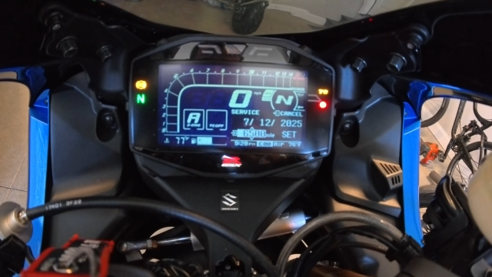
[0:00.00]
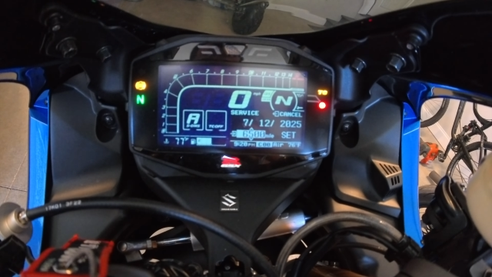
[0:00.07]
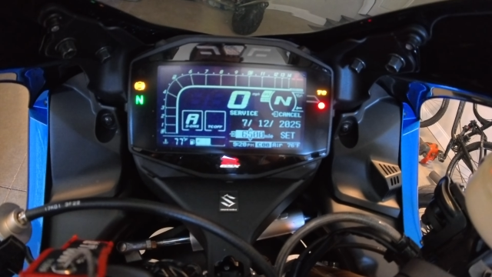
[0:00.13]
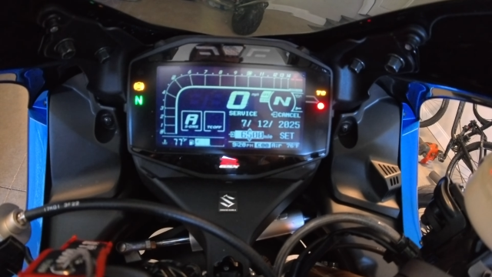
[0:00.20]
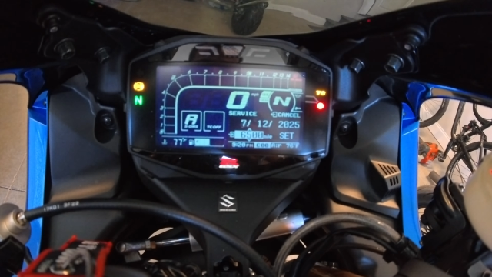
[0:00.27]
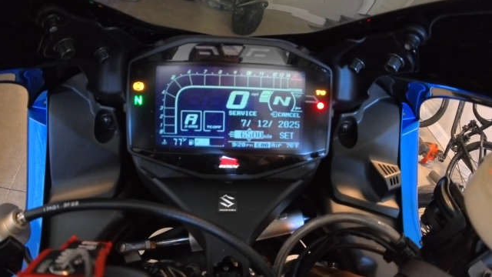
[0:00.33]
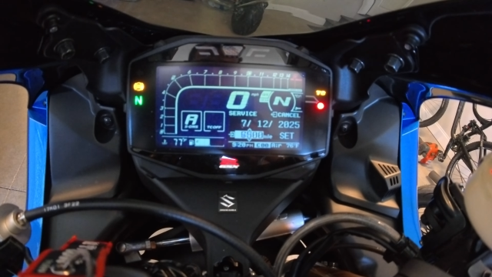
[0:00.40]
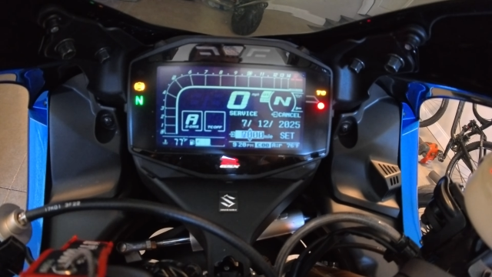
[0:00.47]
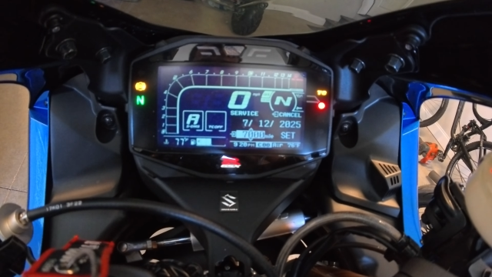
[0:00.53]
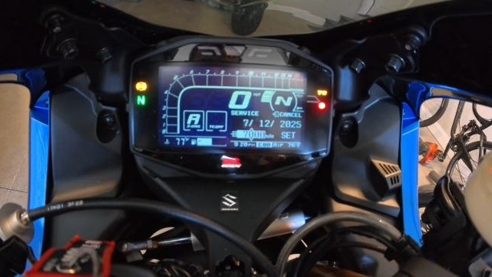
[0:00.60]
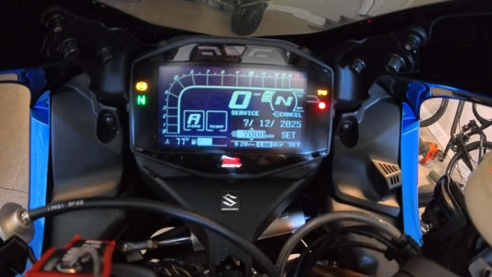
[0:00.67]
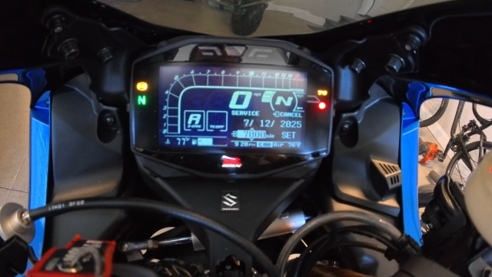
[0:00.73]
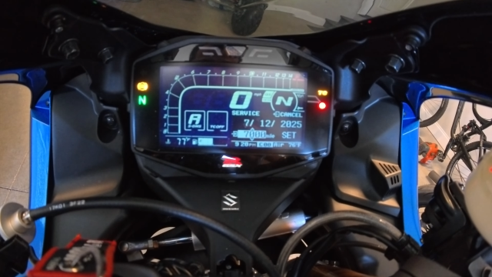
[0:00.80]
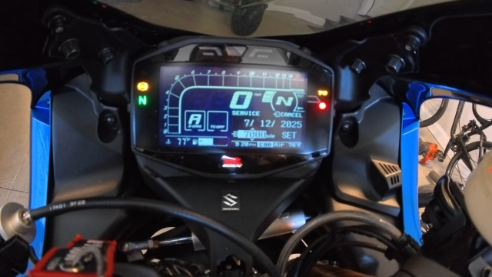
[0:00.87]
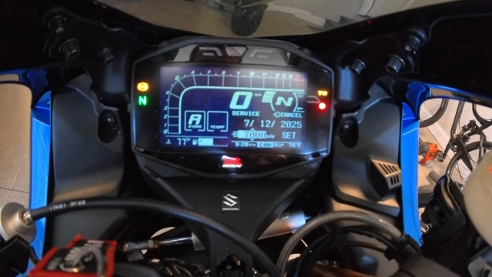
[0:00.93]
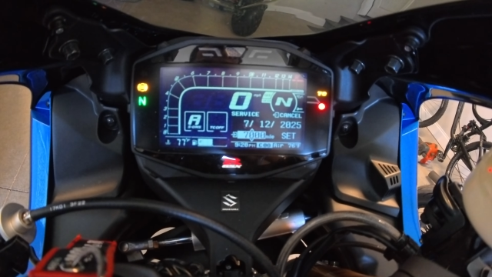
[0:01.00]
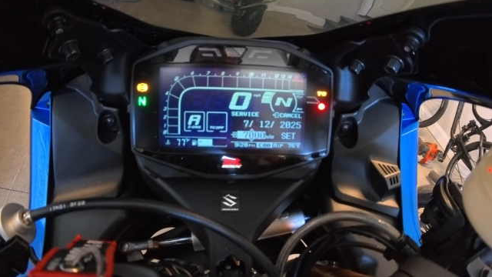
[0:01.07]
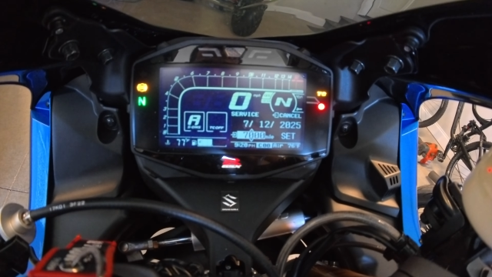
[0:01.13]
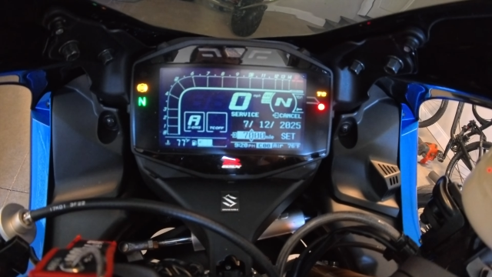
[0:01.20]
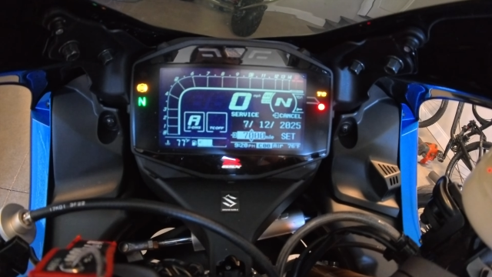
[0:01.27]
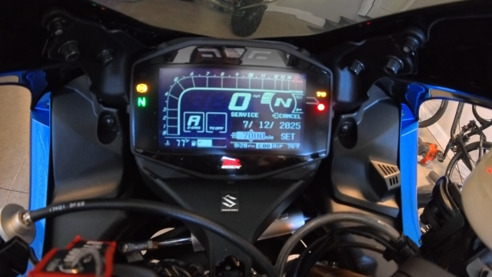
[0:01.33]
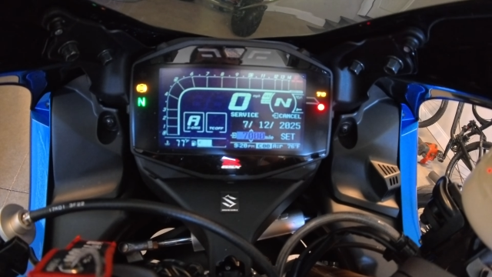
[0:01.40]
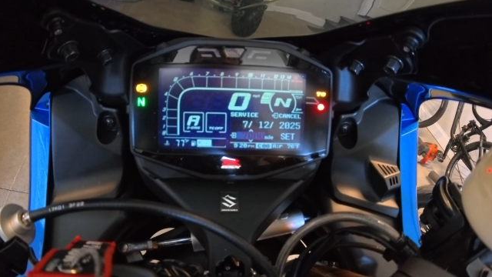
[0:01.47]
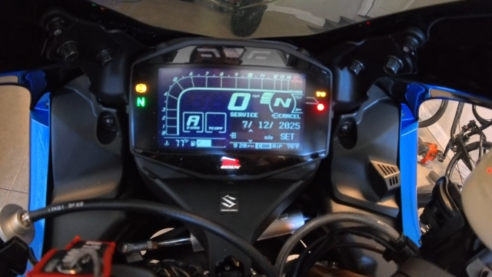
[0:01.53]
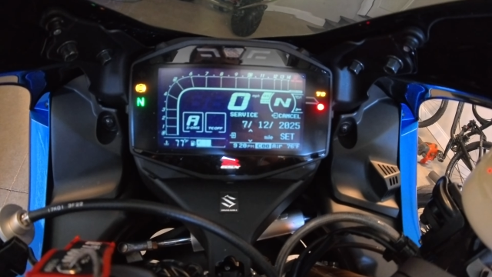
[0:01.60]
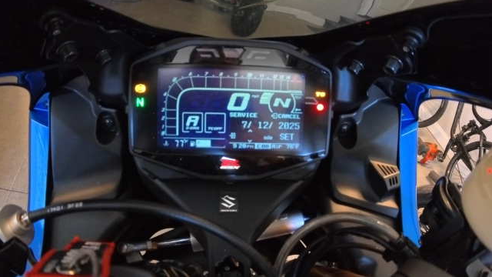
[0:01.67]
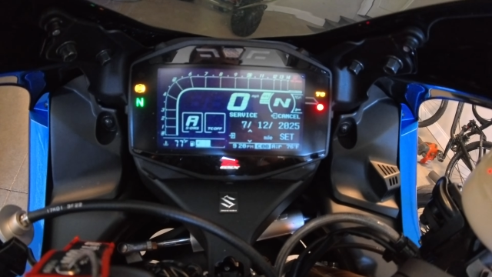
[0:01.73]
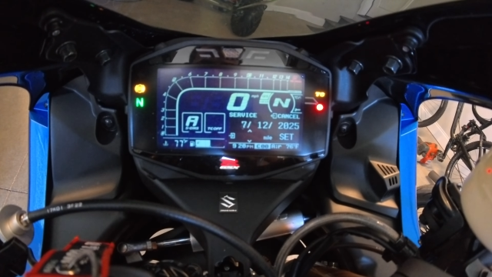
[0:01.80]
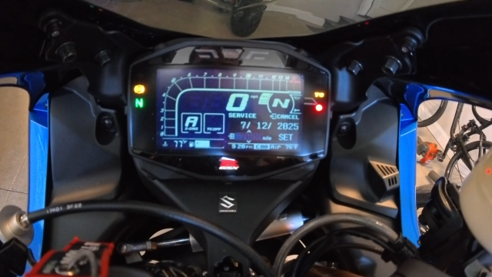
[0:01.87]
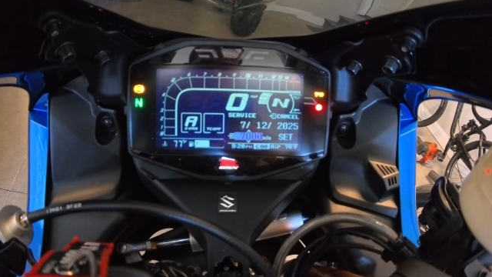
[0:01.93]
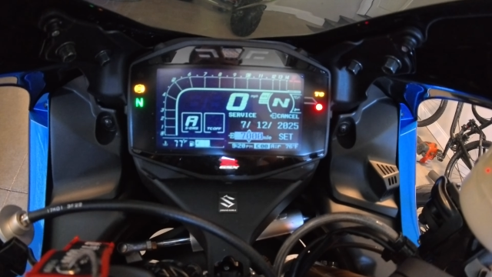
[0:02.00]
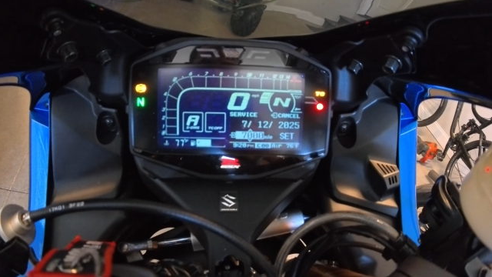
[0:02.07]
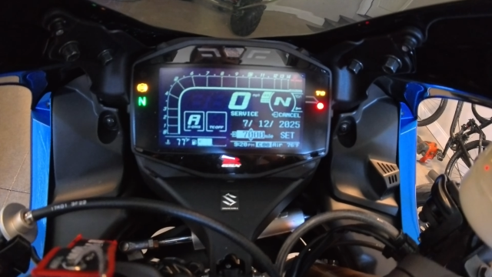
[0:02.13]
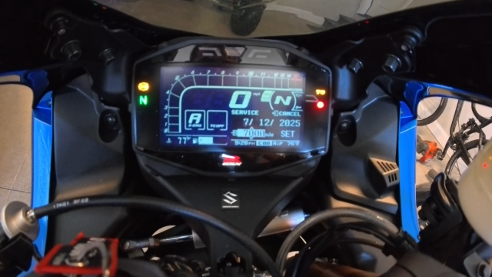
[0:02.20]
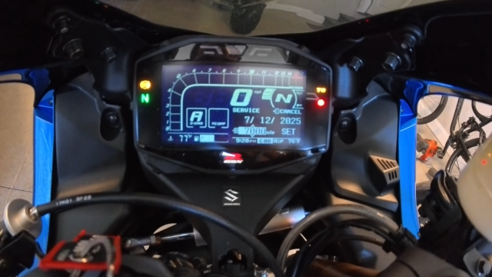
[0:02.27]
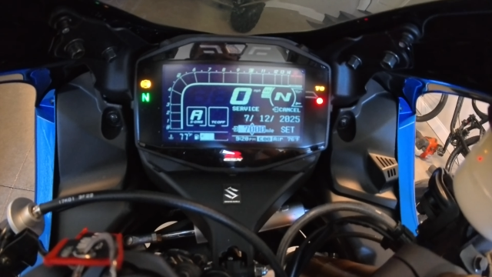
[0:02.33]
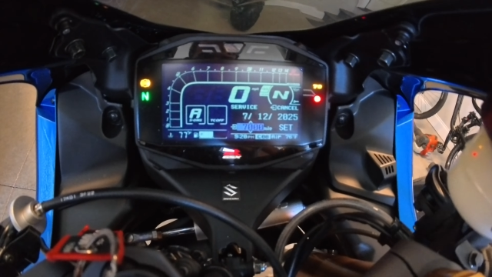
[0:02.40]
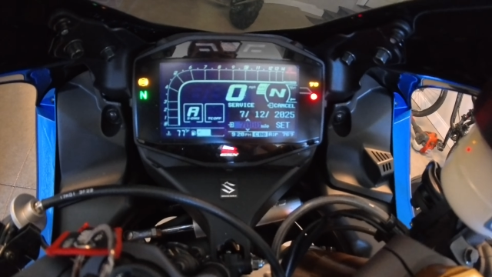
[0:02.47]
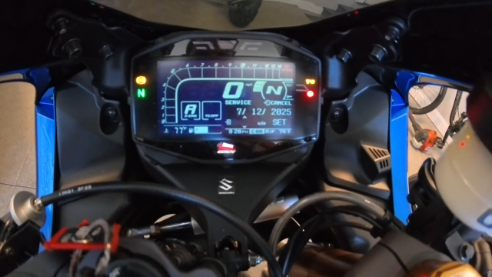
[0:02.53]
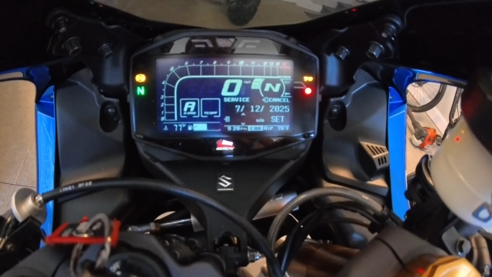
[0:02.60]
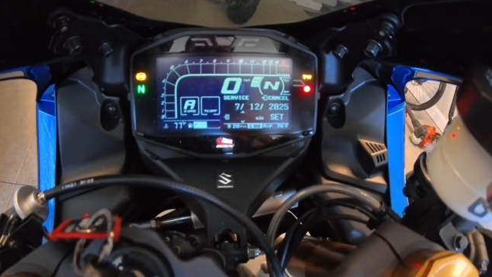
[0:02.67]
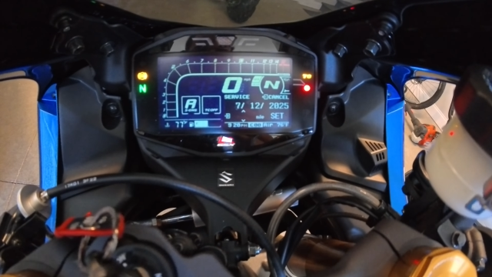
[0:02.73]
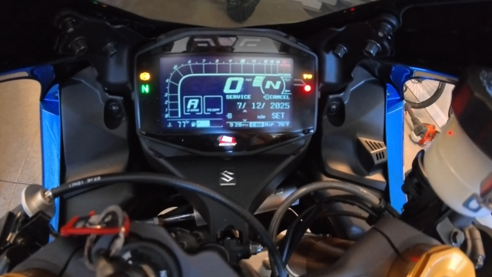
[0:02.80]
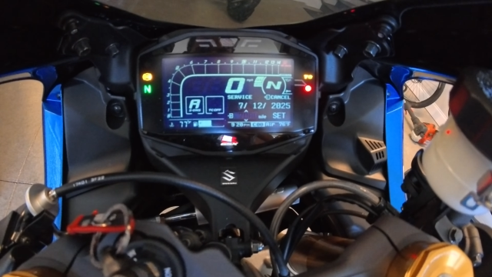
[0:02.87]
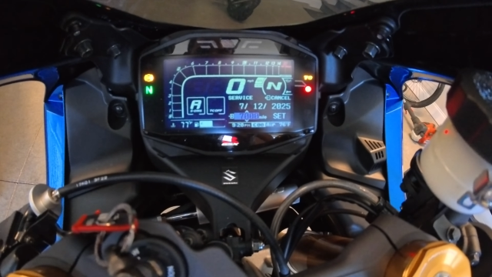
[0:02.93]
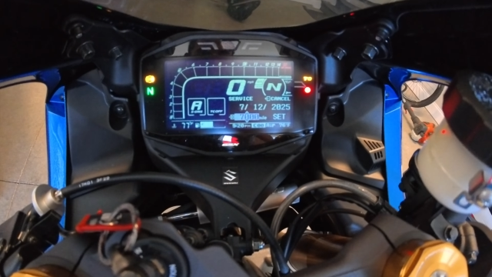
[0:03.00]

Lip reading: No face is visible, so there are no lips to read.